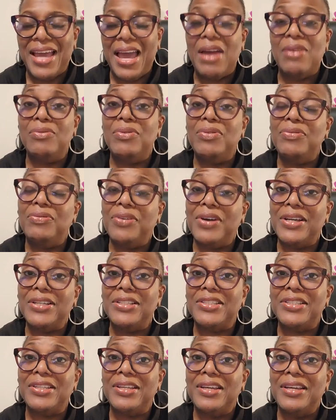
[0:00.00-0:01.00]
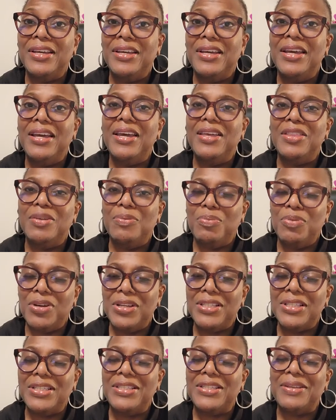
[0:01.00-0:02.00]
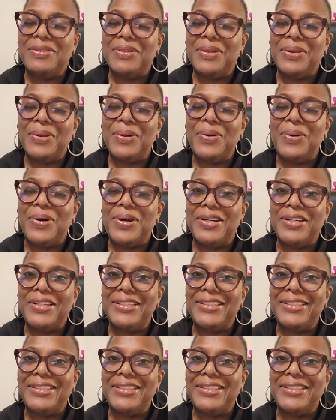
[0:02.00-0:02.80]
and refreshed in the presence of the Lord.